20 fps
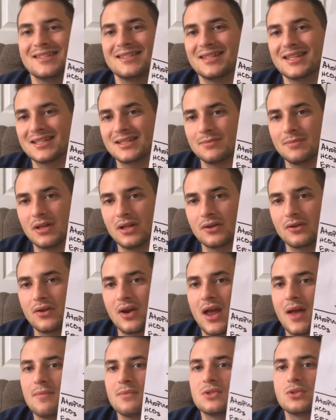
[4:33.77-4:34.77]
6
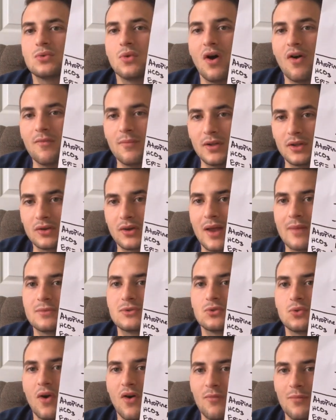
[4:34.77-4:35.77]
milligrams, 12
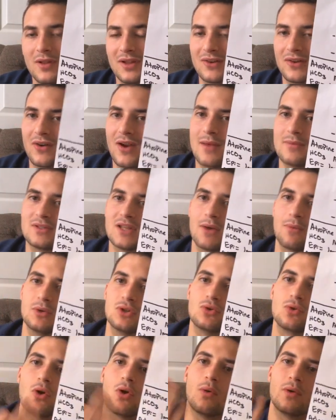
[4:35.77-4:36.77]
milligrams, 12 milligrams, and
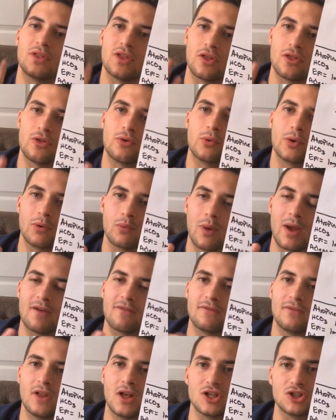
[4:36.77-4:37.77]
we do it with a three-way
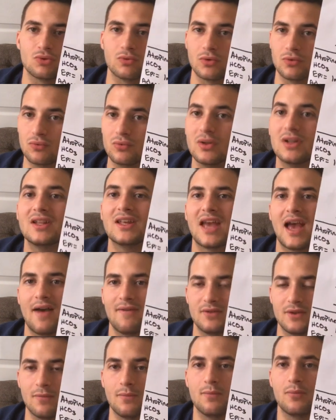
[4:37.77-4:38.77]
flush. We really
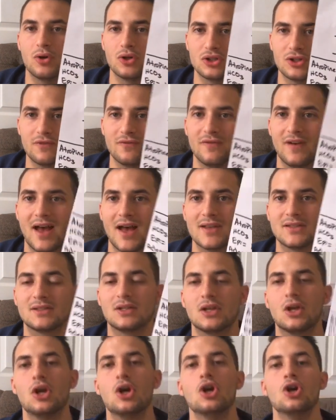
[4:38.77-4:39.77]
have to push it fast.
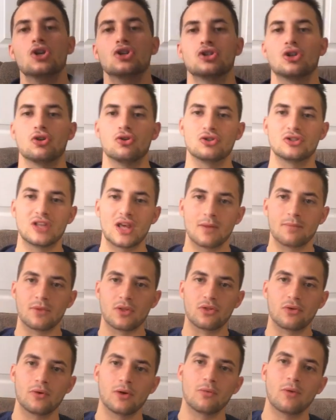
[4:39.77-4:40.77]
So you set up the
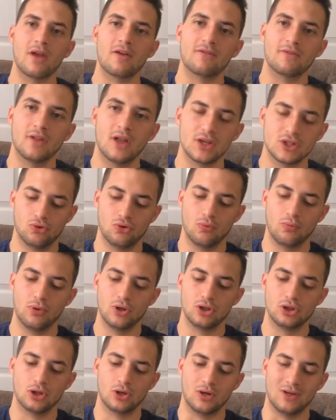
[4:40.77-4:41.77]
three-way flush, you'll
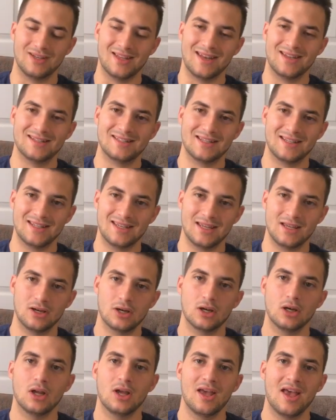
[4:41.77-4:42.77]
put your adenosine
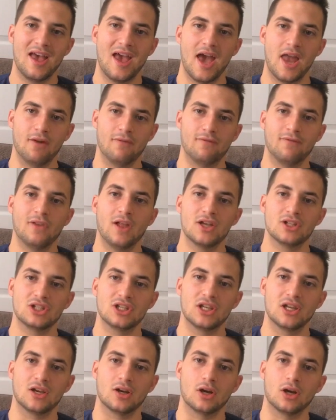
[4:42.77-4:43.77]
here and a
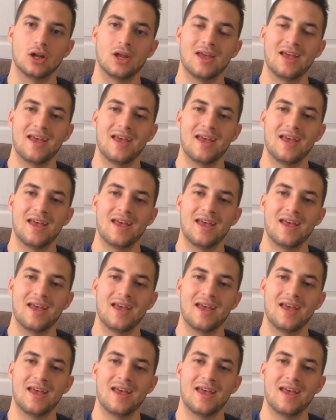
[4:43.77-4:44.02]
flush here,